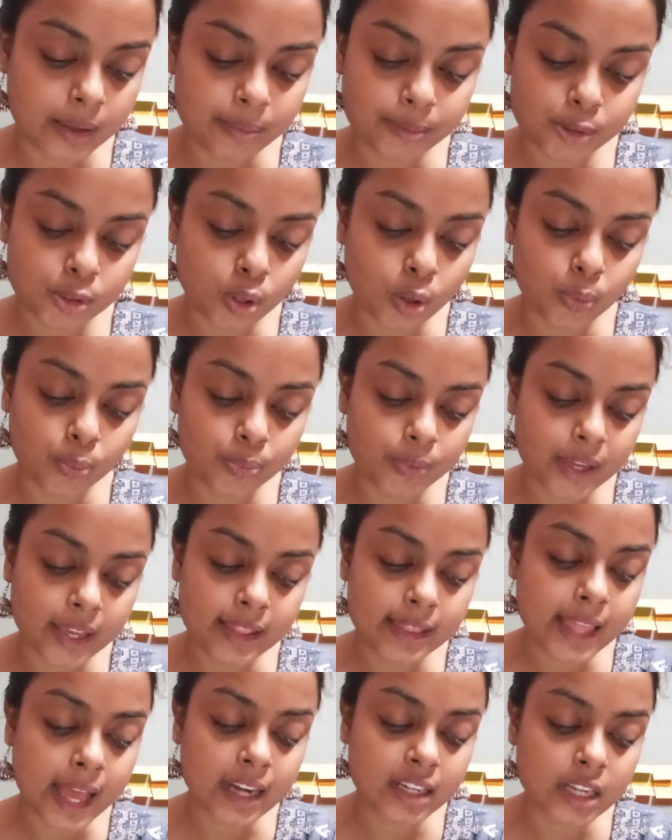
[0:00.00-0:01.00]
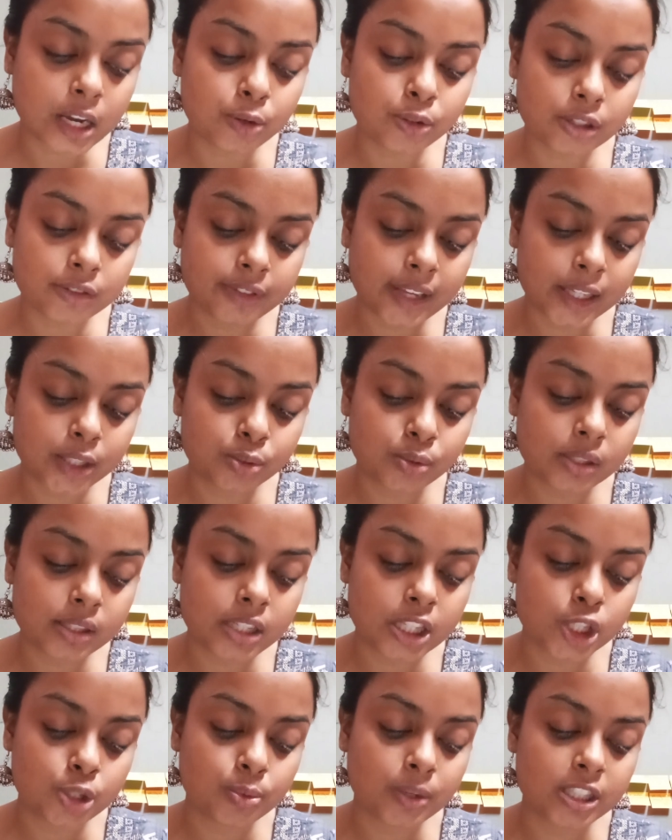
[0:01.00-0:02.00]
so in that counterfactual
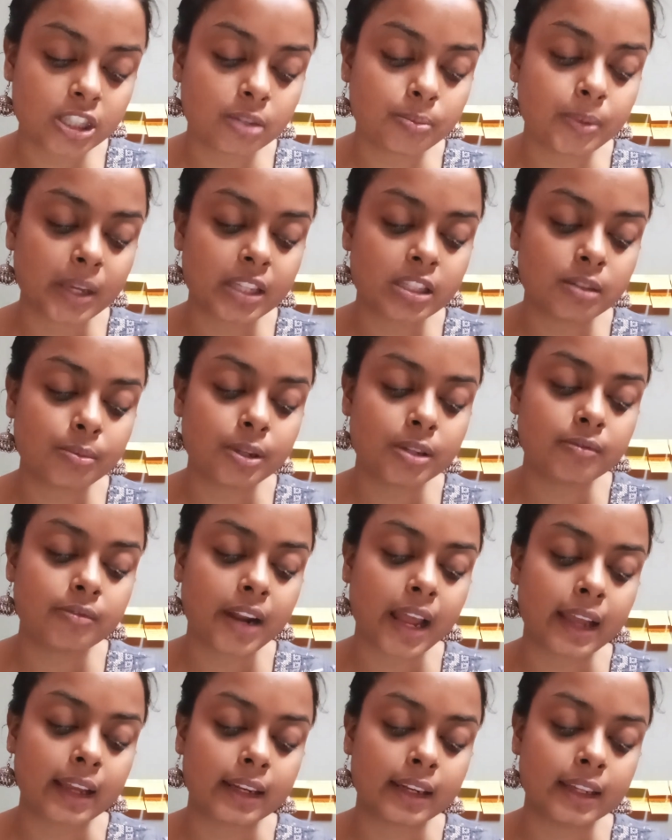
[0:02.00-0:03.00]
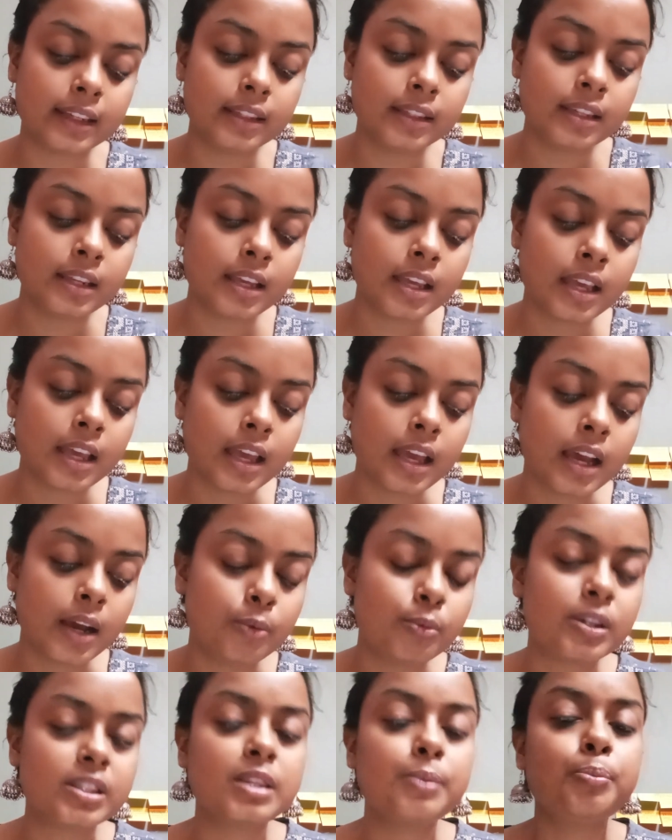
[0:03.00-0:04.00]
situation, Benjamin Franklin
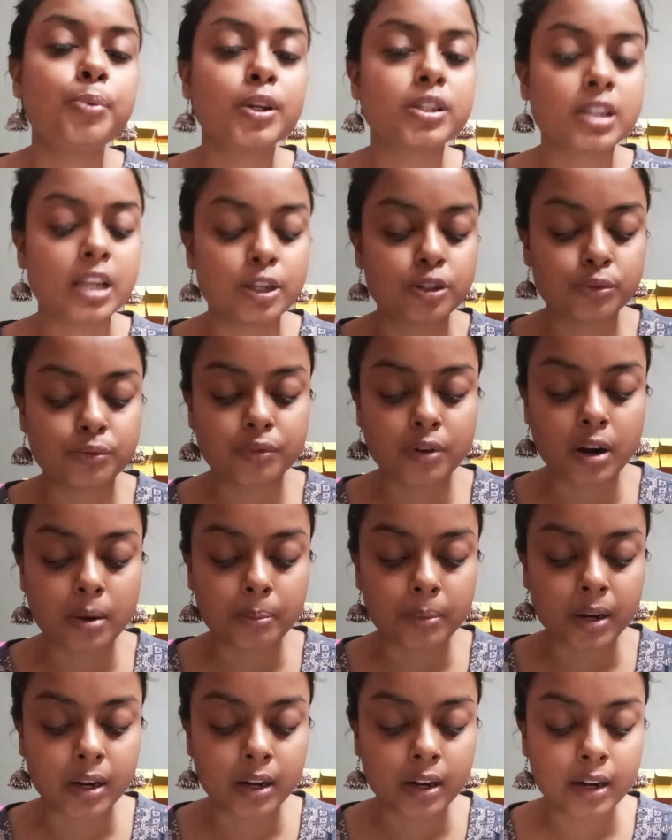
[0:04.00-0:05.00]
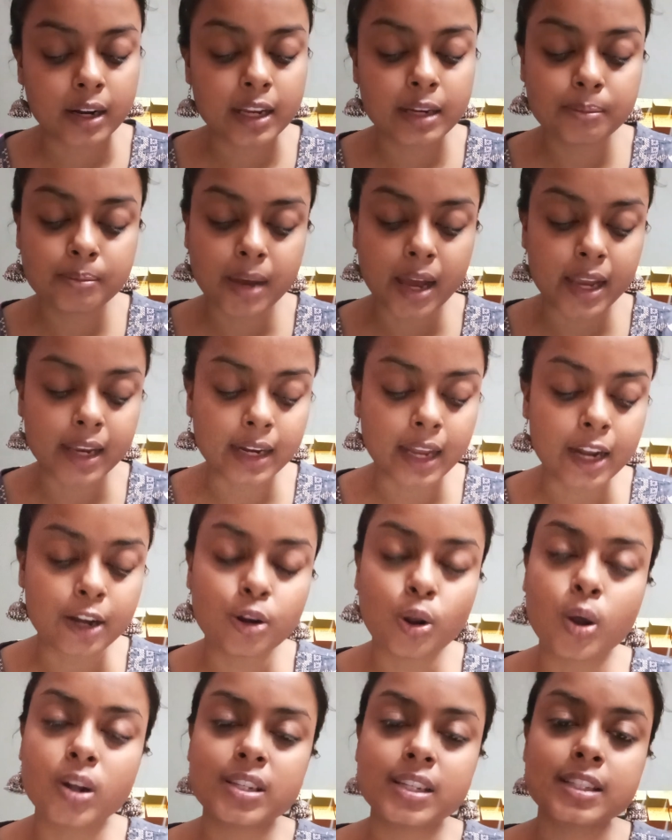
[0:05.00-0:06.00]
was a potato farmer in mine
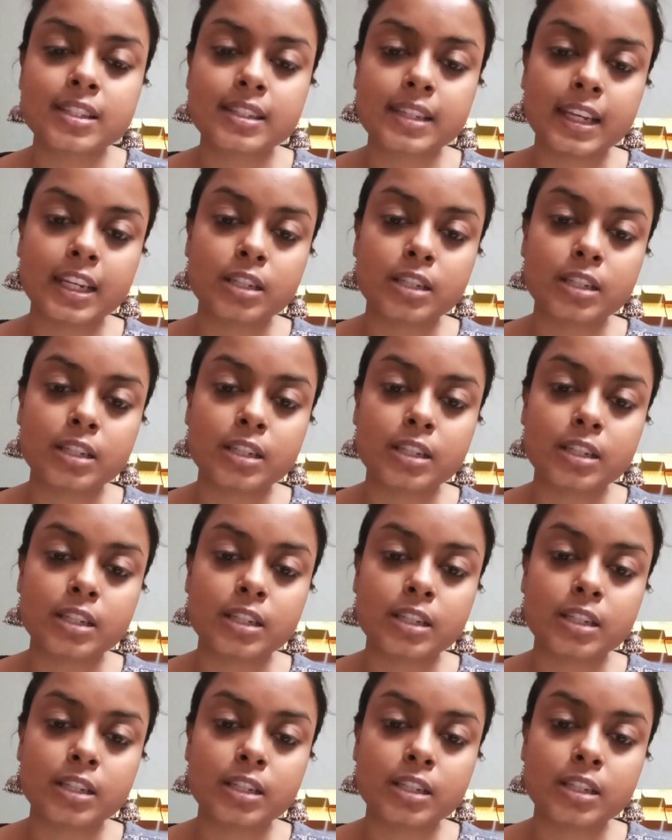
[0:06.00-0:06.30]
and not a